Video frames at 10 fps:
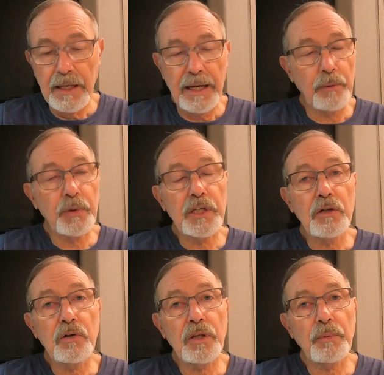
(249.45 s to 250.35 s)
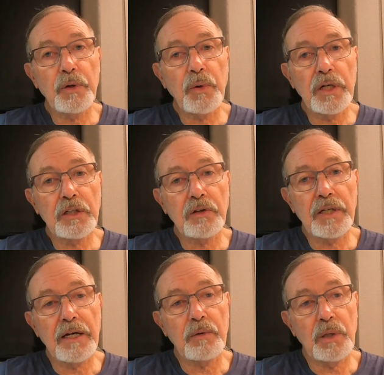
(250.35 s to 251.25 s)
And we knew that we wanted to go
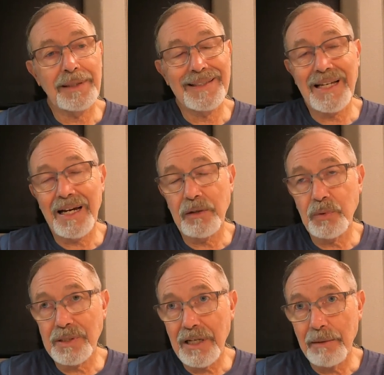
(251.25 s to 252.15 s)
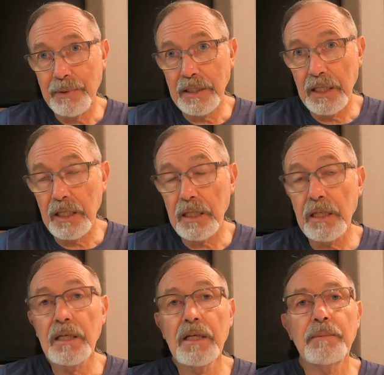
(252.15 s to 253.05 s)
down while the tide was coming in,